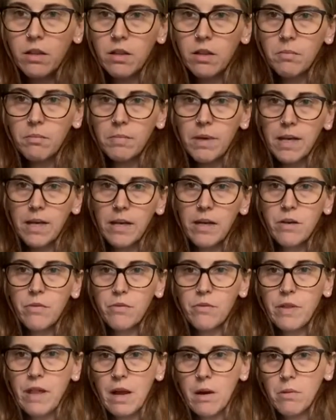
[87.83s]
Making a
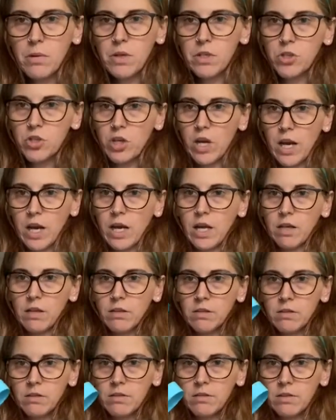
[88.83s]
flower
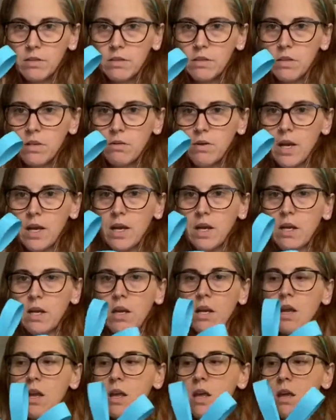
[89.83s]
chain so I can
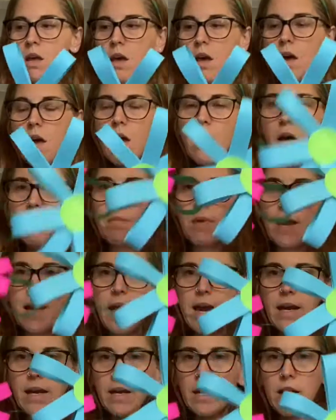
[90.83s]

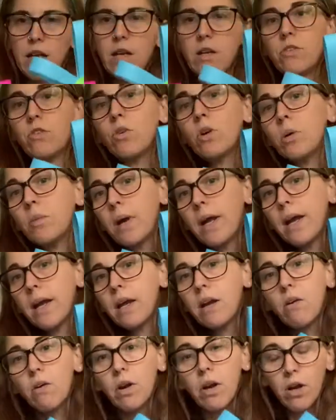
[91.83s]
hang it in a doorway
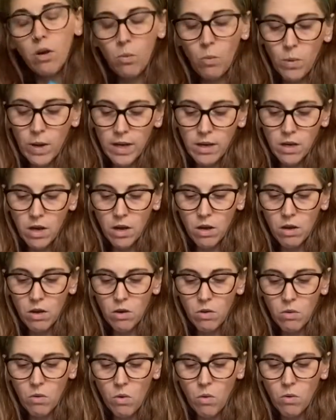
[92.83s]
or in a
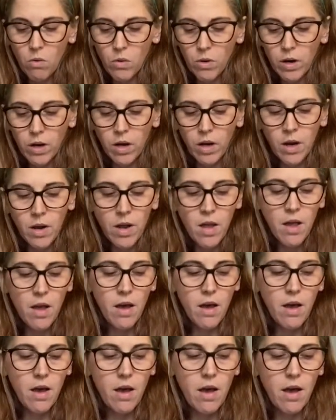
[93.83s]
window, or
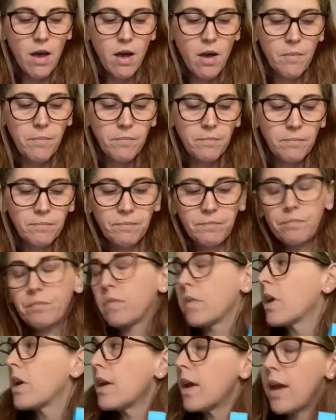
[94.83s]

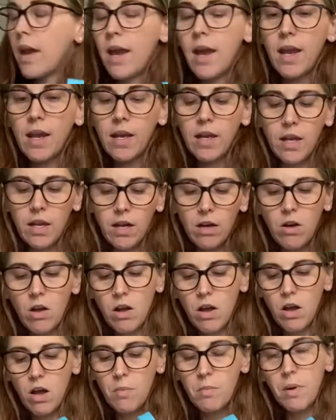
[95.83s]
hang it
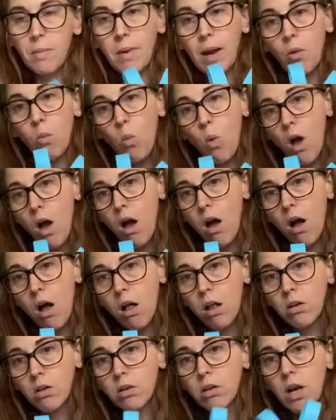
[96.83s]
up on my
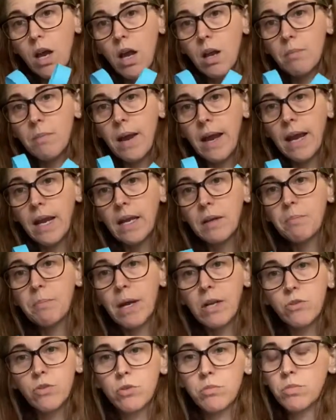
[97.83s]
wall or on my
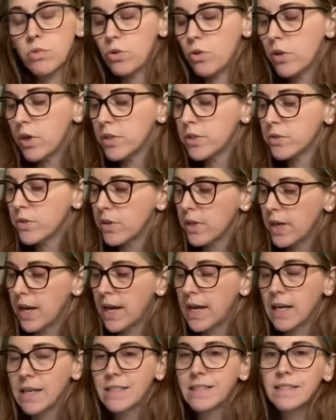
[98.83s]
bedroom door so that I
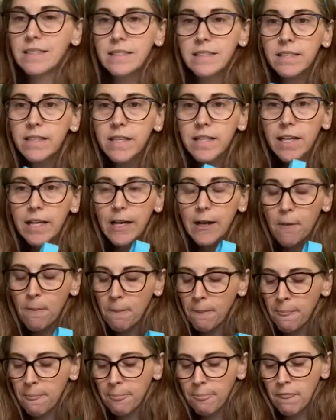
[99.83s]
can see it
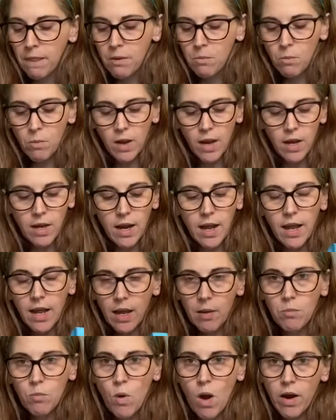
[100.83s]
when
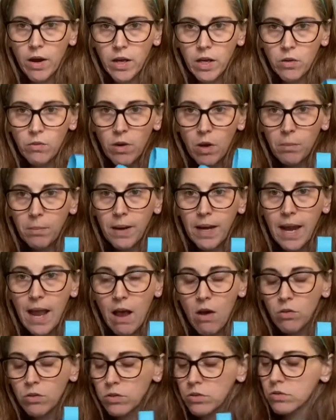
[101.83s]
I'm walking around my
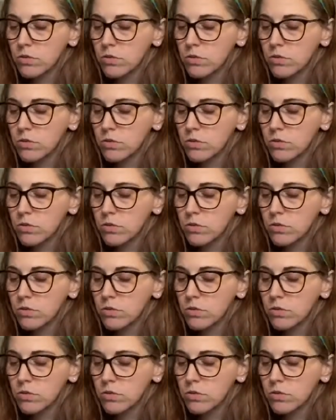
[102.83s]
house.